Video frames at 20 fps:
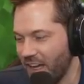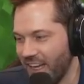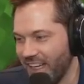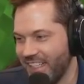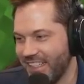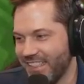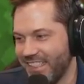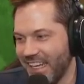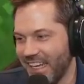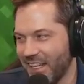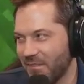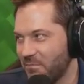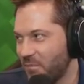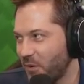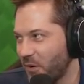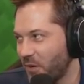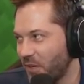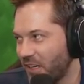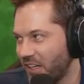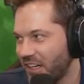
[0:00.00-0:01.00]
I just hit
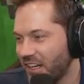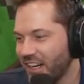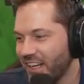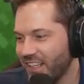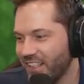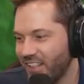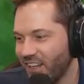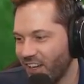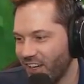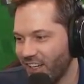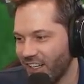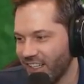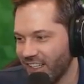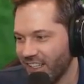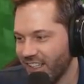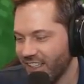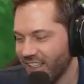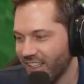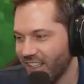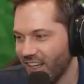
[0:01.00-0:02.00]
poor dog.
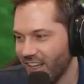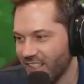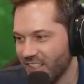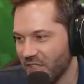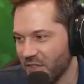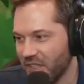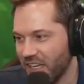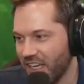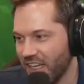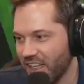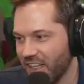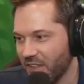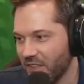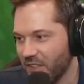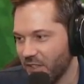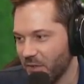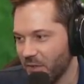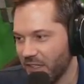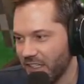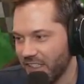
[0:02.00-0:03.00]
Dog's okay though.
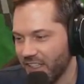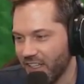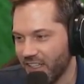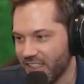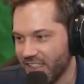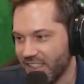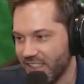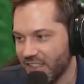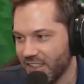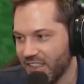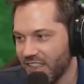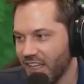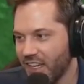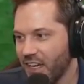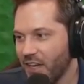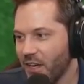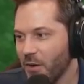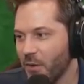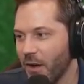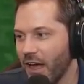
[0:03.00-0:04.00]
Don't worry. Dog's oh so
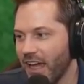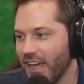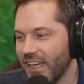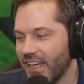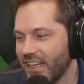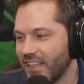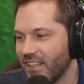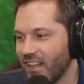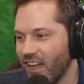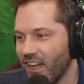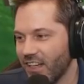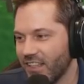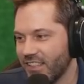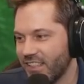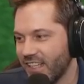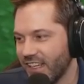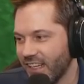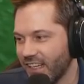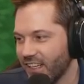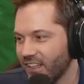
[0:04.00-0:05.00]
wagging dog's
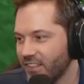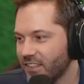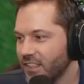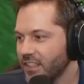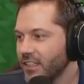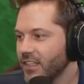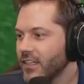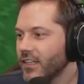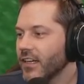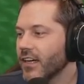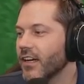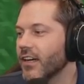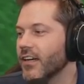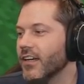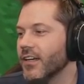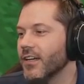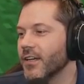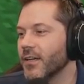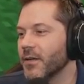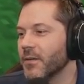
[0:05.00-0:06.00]
tail.
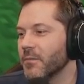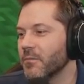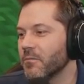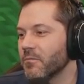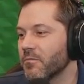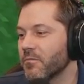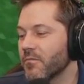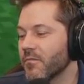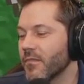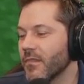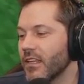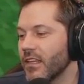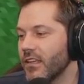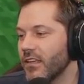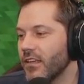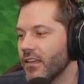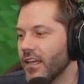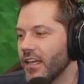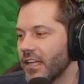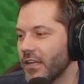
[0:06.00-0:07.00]
Um
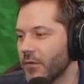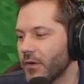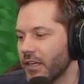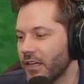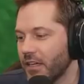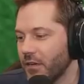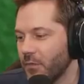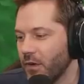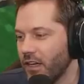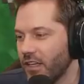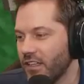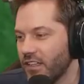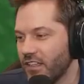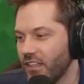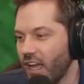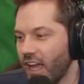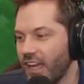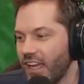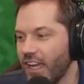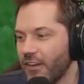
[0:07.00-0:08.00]
anyway, what
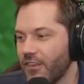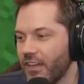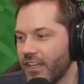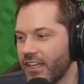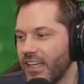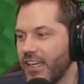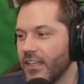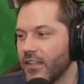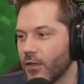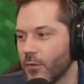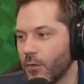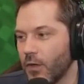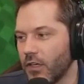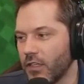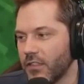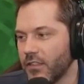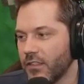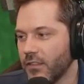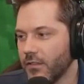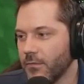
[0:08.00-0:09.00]
I have a healer
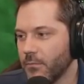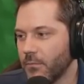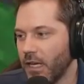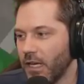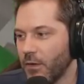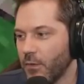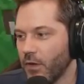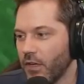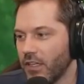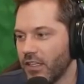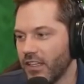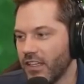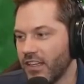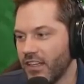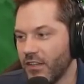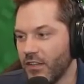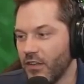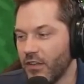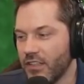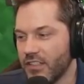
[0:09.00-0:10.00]
wand. My wand that
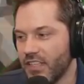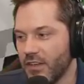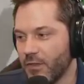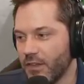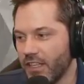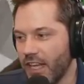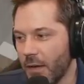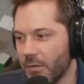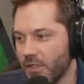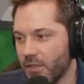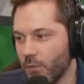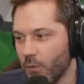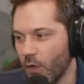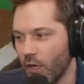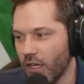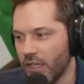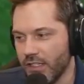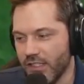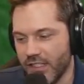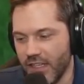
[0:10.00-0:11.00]
you know there's different types oh, of
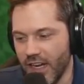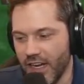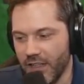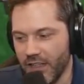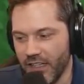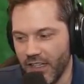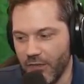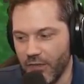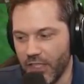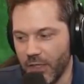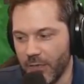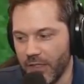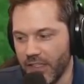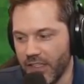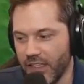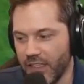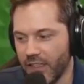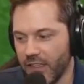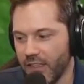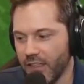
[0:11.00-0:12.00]
wands and right. I leveled No, no,
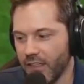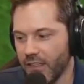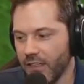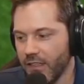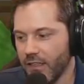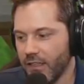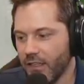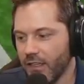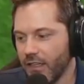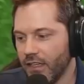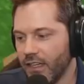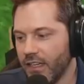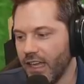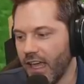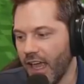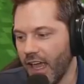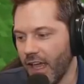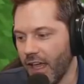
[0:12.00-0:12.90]
no. I knew I just didn't yeah.